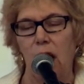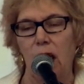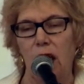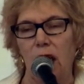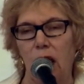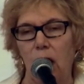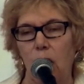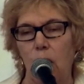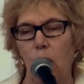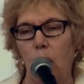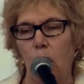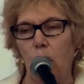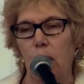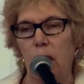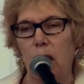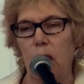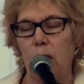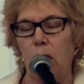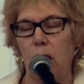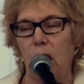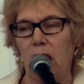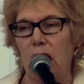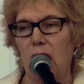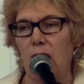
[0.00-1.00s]
There will be
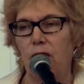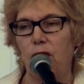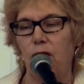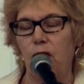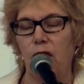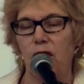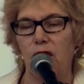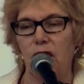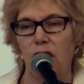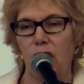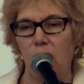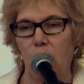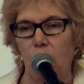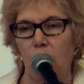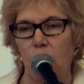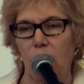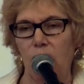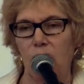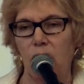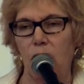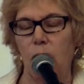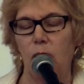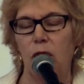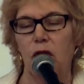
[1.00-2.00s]
money for
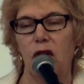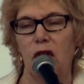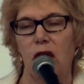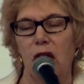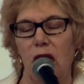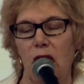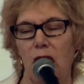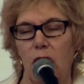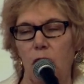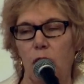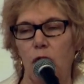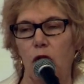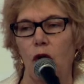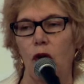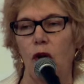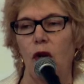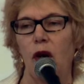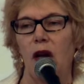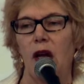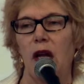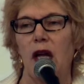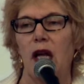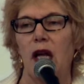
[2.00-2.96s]
terrorism to counter,